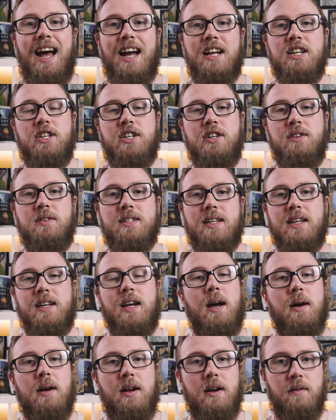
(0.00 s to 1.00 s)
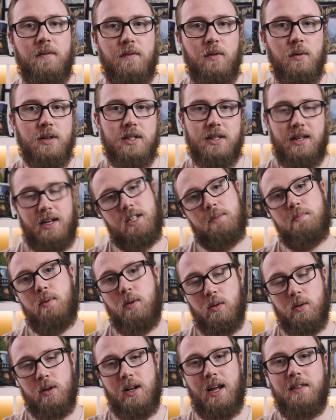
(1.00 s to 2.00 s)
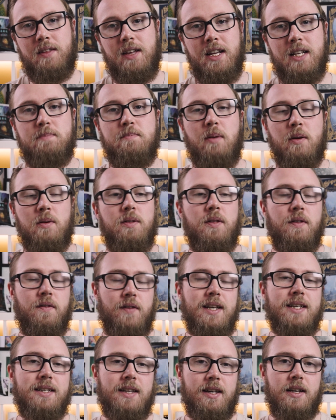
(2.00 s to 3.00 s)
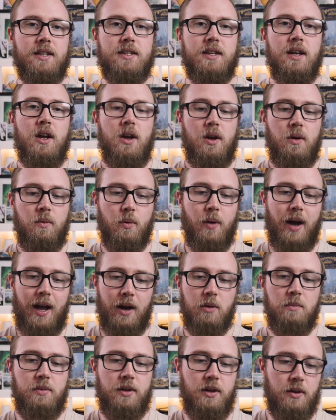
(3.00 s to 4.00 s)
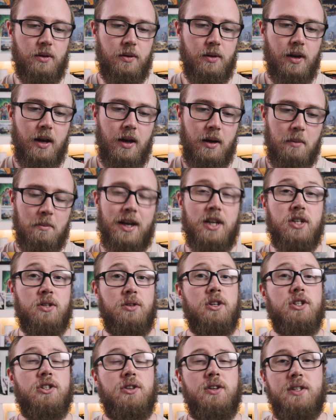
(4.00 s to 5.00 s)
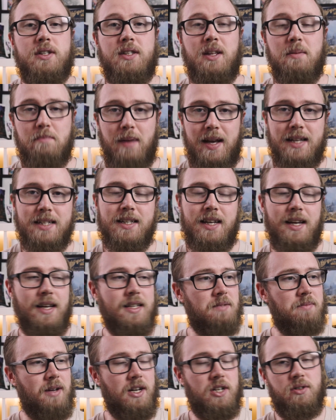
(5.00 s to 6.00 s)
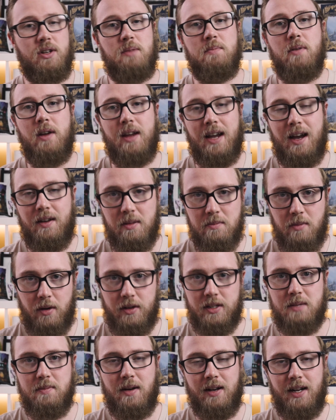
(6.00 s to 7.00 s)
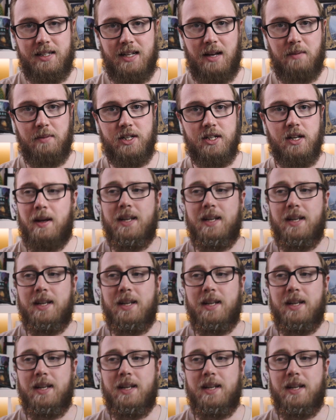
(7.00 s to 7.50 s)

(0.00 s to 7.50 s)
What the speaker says: and using /pawn, and both of these things will help you make sure you're choosing the best gear to make sure you're putting out the most amount of damage.